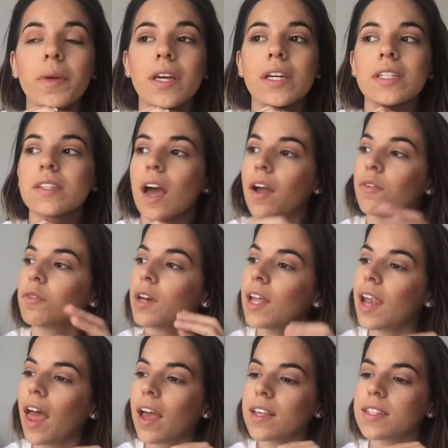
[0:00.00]
because I
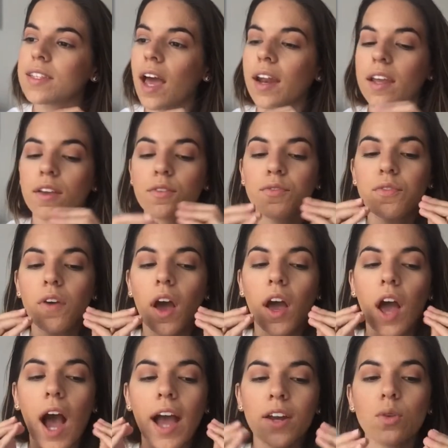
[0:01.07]
realized that if
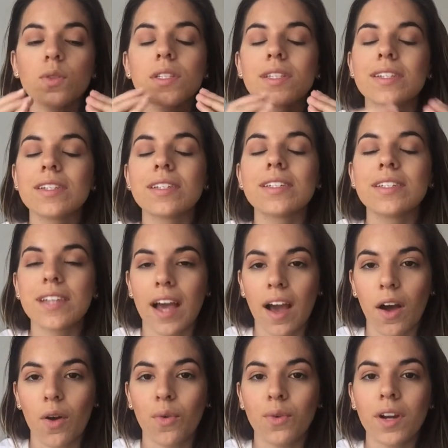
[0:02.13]
I don't sit
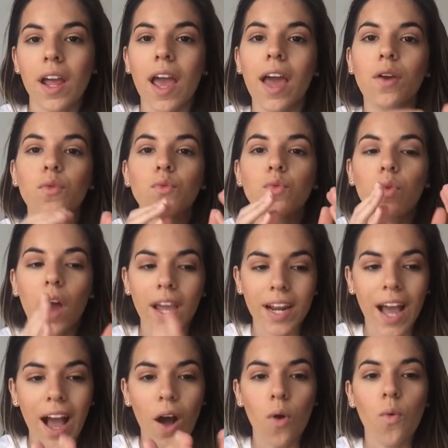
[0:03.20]
down and write
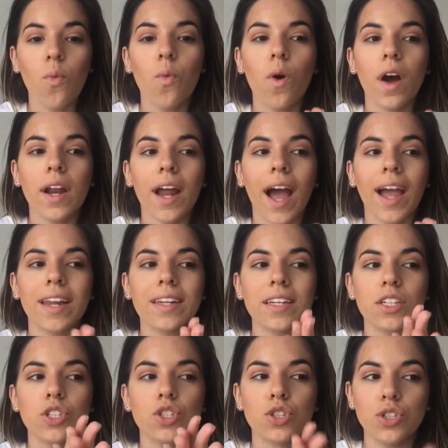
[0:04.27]
out what I
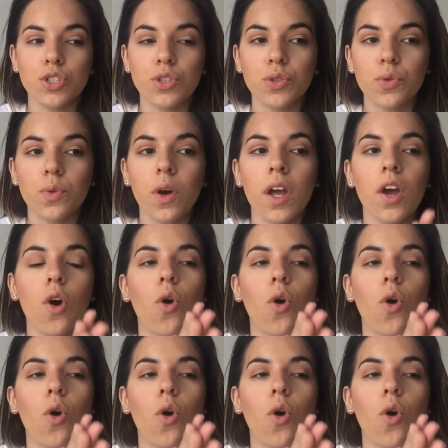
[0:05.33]
need to do,